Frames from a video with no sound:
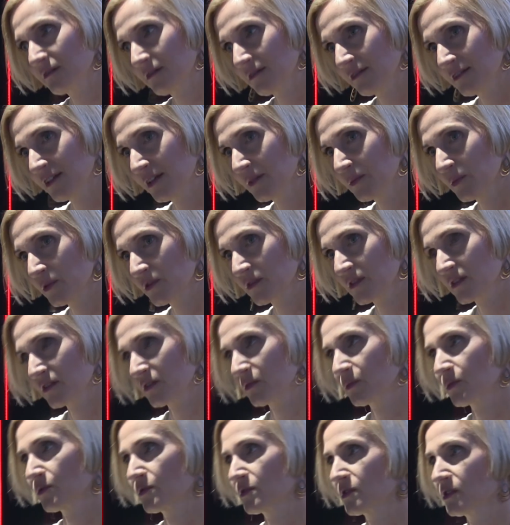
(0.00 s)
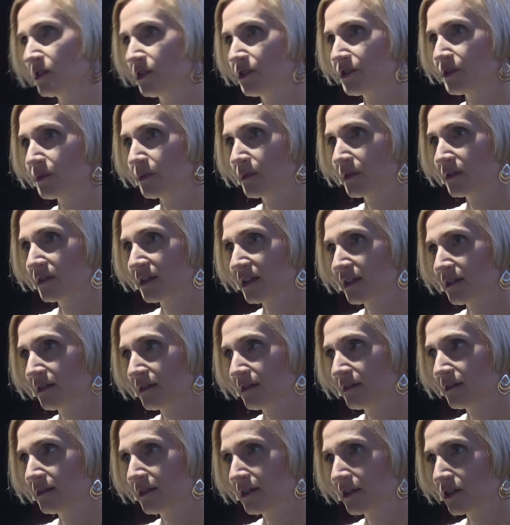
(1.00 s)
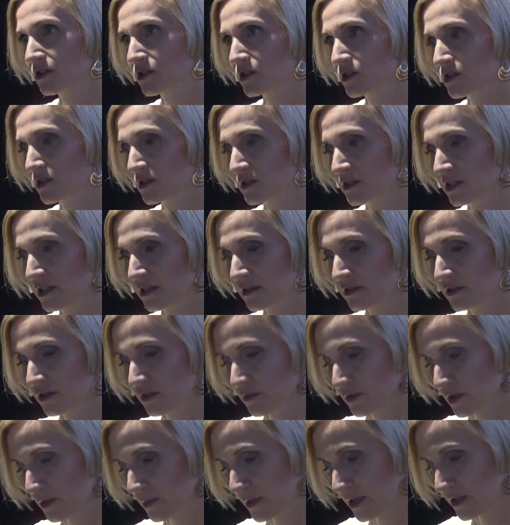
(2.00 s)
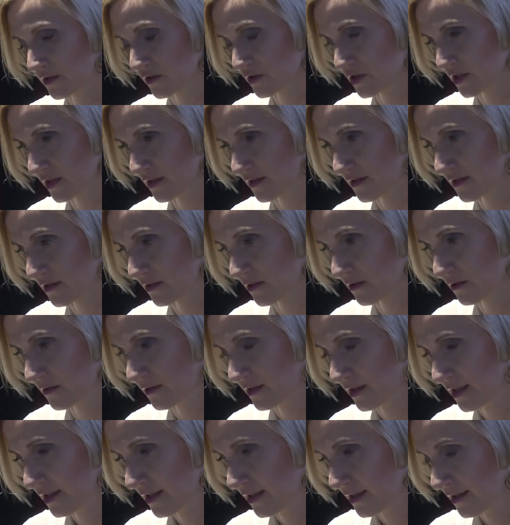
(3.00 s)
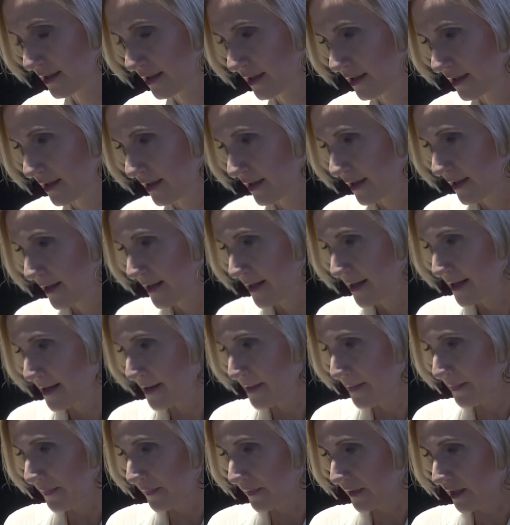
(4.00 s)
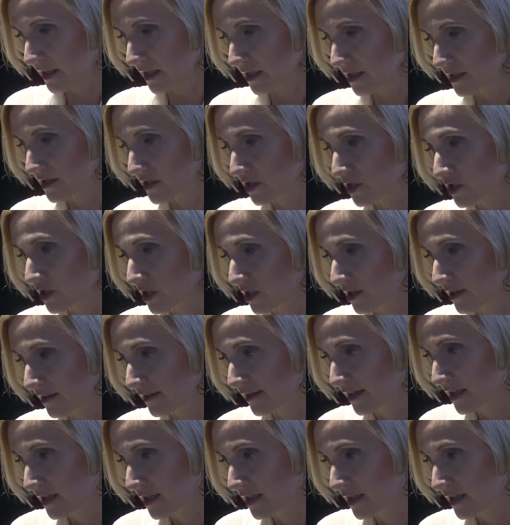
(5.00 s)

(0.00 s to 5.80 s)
We do not have any acquisitions on the Chinese market yet, but even the British market